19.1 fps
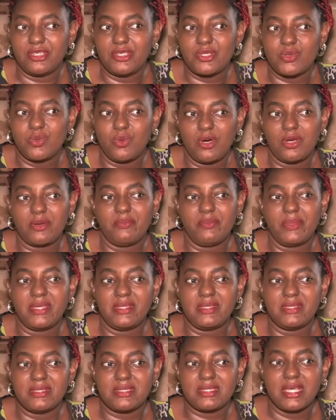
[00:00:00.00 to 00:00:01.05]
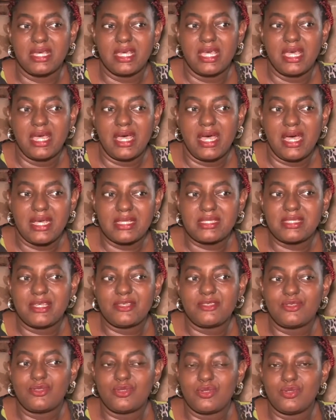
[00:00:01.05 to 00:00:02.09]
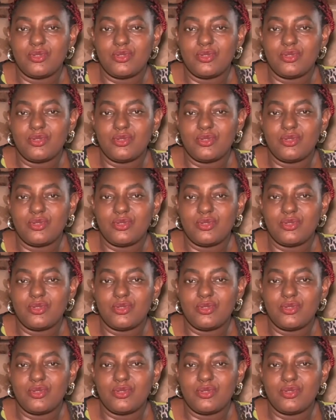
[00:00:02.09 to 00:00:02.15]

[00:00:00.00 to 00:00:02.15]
This work means access